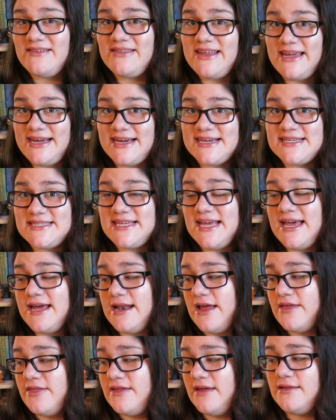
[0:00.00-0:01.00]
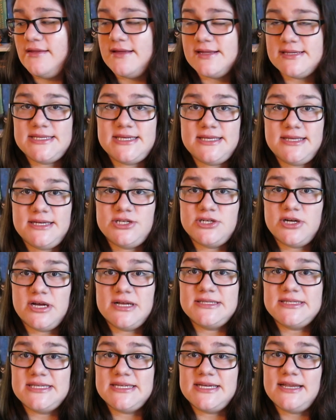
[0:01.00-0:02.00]
Like I said, I think Lindsay Lee
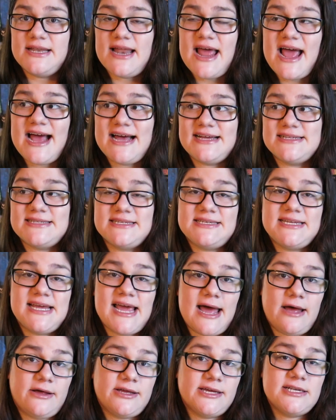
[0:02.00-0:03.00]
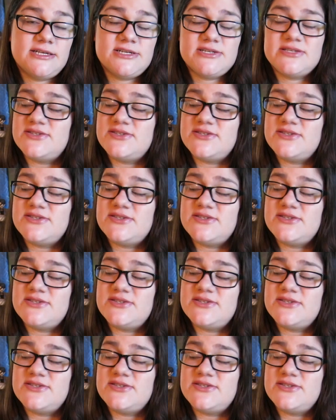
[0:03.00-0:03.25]
Johnson has a talent,